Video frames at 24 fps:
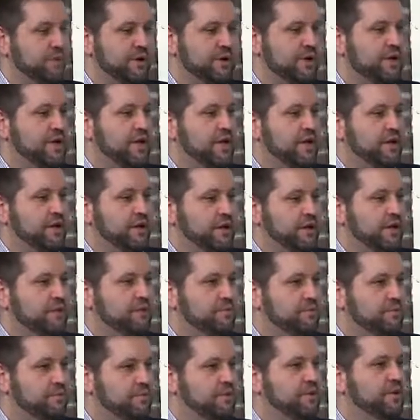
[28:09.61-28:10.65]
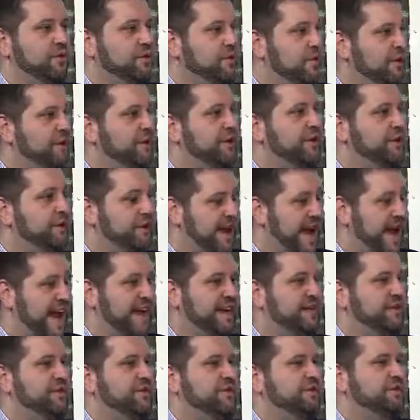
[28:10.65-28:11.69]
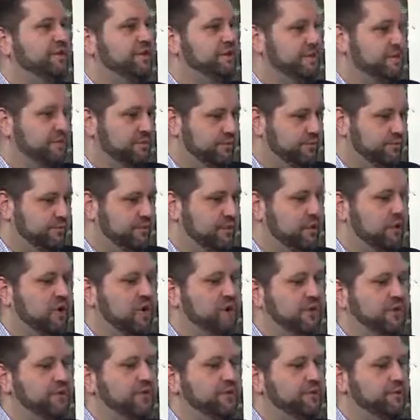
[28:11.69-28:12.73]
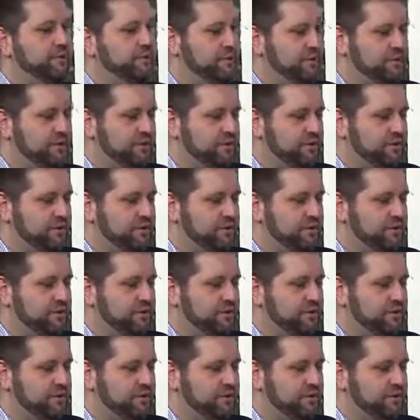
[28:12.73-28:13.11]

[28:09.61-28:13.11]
But you know, the longer you're active, the longer you,